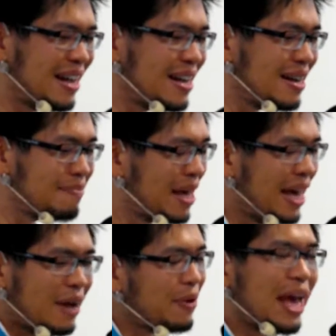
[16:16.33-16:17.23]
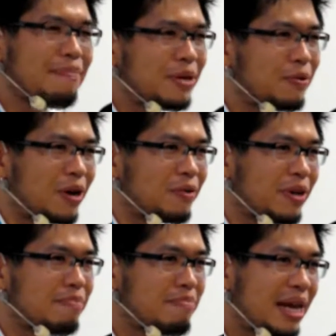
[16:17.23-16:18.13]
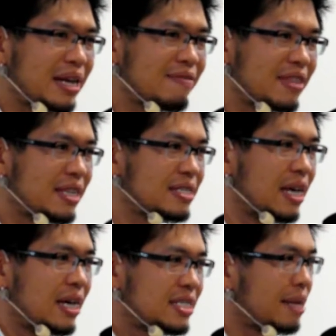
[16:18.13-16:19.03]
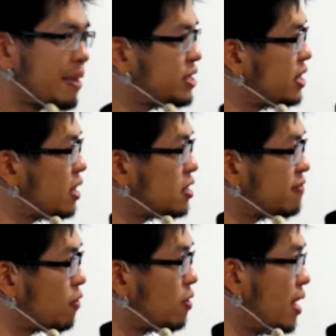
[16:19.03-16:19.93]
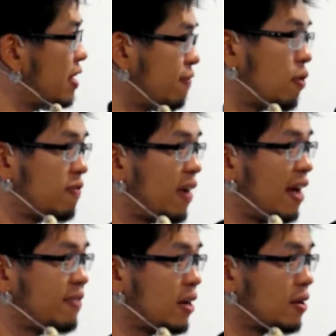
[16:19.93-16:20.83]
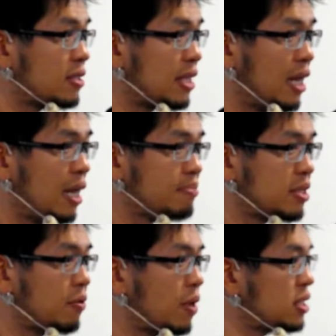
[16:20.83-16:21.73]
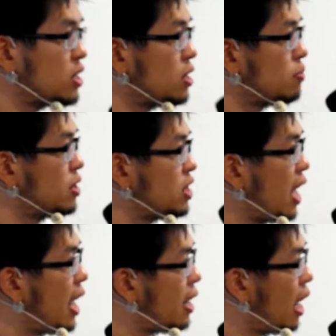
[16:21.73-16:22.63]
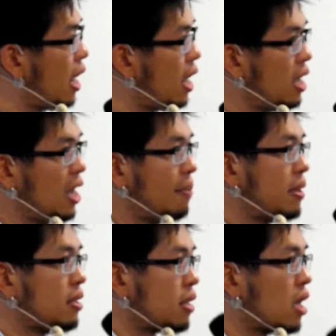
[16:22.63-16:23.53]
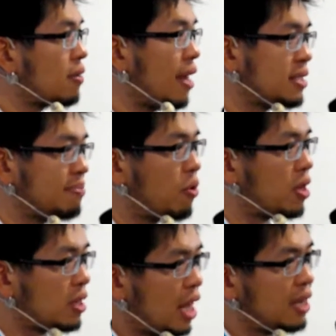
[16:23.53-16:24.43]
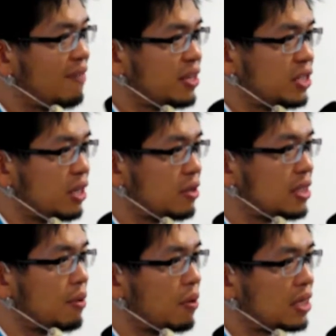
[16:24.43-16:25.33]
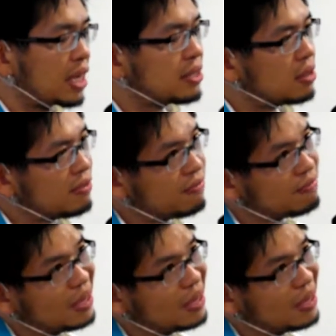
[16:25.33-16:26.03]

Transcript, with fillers: Um, and we happened to work with many of these same engineers for already four or five years. Uh, so it wasn't just with Chad, uh, but across the board, a lot of engineers that worked on sort of,